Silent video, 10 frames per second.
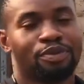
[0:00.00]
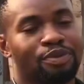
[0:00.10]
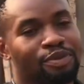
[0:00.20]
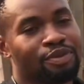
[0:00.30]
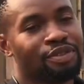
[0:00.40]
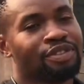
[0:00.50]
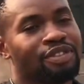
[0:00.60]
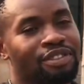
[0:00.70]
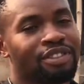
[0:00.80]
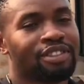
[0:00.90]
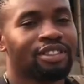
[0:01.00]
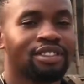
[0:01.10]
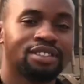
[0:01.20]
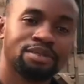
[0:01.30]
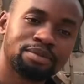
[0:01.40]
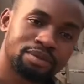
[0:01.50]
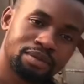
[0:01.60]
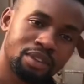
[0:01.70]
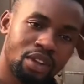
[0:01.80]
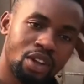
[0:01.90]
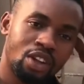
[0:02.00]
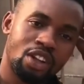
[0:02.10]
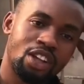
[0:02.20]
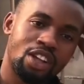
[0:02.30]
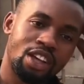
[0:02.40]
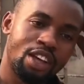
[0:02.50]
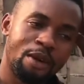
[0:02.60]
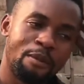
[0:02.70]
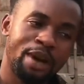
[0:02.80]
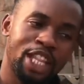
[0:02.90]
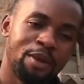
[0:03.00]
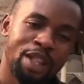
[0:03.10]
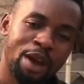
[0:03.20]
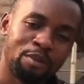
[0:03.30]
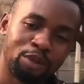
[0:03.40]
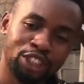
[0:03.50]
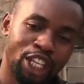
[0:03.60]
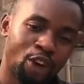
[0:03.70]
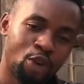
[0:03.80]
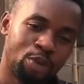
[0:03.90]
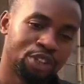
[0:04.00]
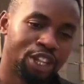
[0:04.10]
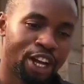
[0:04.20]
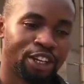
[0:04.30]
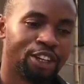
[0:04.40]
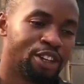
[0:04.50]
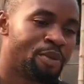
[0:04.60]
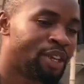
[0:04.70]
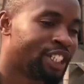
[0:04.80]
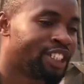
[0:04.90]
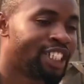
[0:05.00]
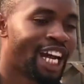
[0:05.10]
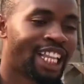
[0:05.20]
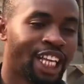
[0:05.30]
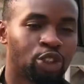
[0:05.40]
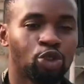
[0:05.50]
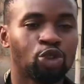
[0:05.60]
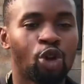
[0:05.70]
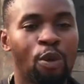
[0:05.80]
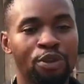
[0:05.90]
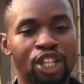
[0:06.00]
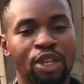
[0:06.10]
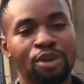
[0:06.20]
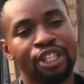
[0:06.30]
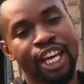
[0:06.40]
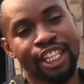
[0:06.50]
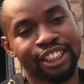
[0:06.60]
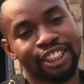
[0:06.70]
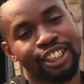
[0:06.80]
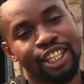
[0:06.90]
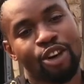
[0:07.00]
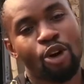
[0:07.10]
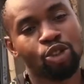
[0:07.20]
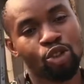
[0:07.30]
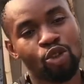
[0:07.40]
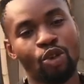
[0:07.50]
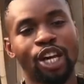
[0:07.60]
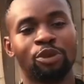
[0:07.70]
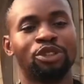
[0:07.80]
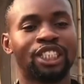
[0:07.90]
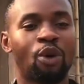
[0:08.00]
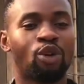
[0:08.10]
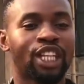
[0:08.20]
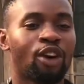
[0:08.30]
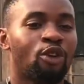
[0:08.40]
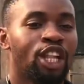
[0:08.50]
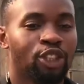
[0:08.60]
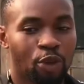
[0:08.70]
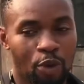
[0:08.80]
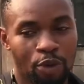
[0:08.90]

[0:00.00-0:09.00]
Maybe I want to talk to you. So my name is Sabunya. What about your name? My name is Mr. Obina, representing Anna Choose Company Limited, also known as Mr. Water Collector.